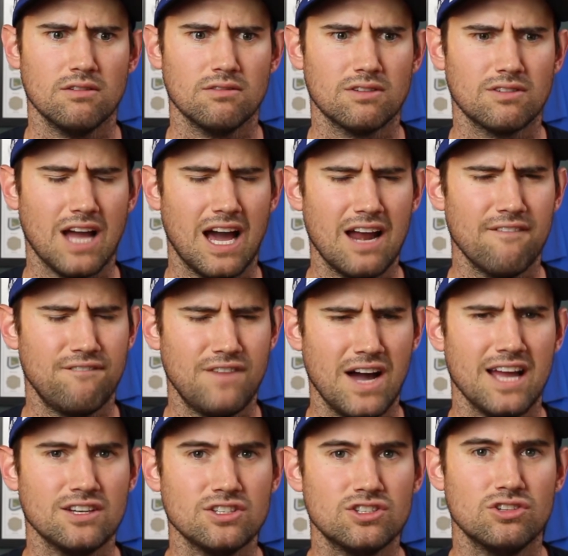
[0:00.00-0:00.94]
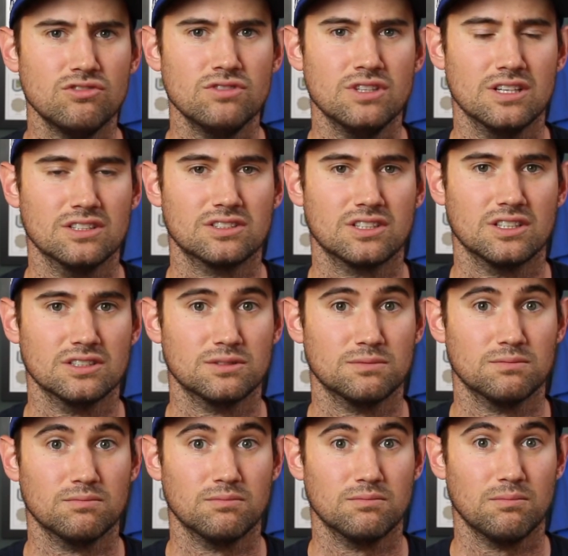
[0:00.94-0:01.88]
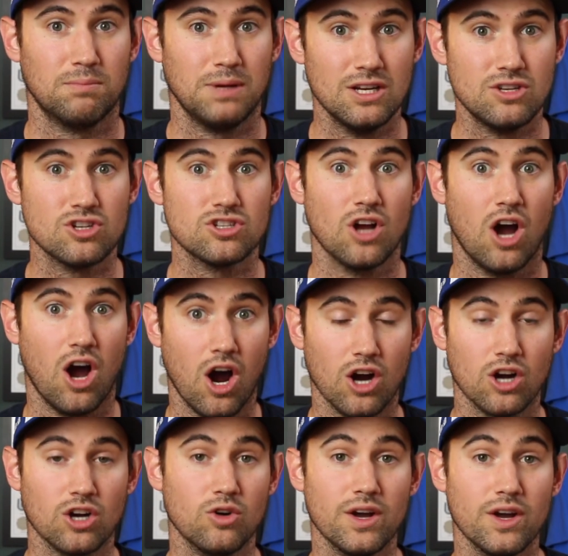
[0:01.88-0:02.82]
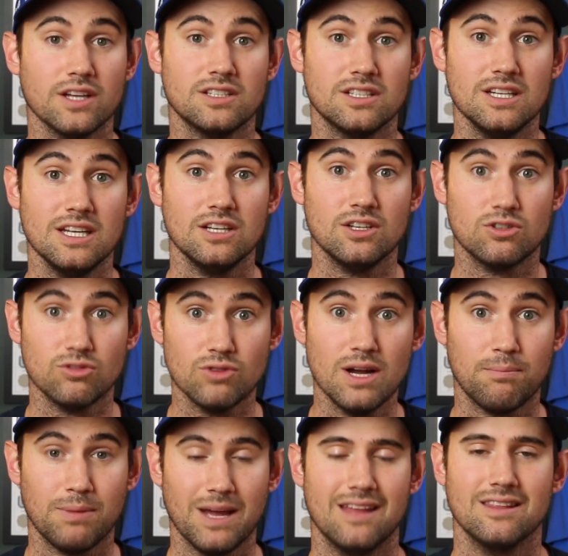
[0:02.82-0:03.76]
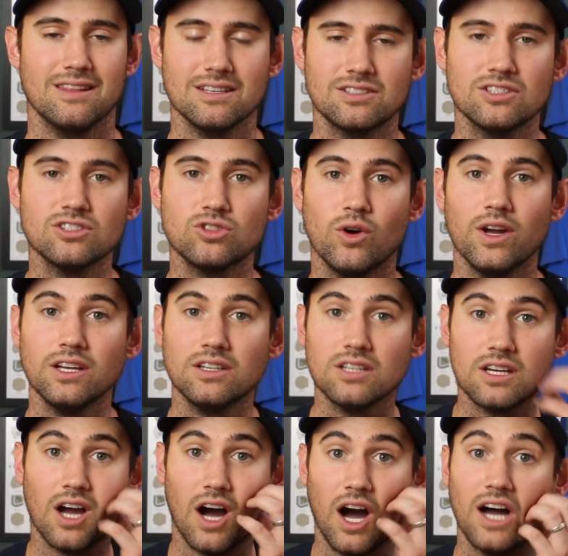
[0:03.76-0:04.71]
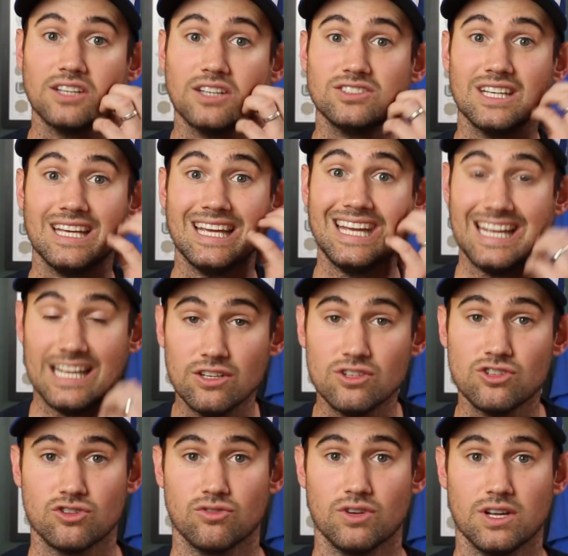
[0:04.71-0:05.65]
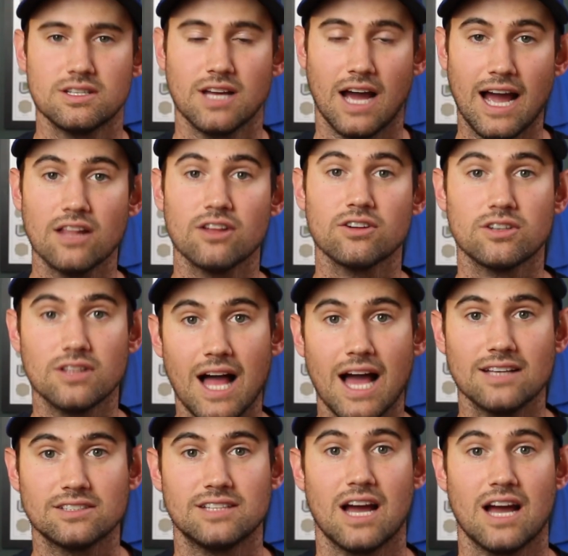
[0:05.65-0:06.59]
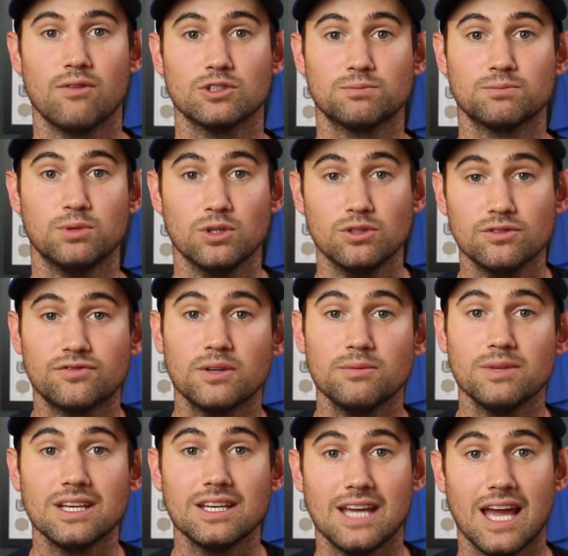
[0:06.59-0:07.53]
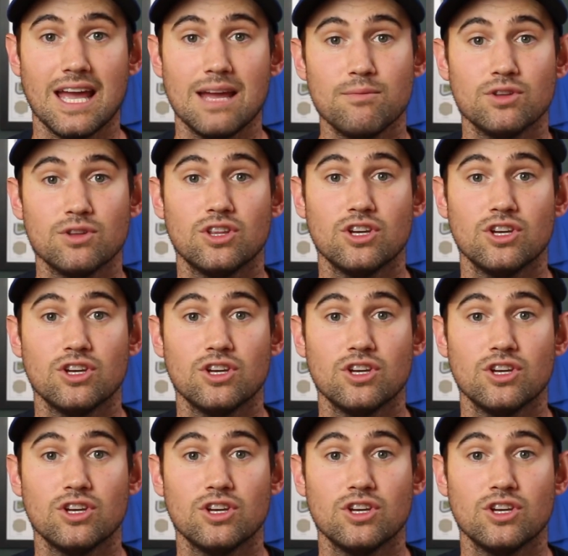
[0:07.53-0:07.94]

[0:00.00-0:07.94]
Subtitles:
kind of fine tune this, because pitchers are going to need grip and this is going to cause injury. Tyler Glasnow was pulled from the game with a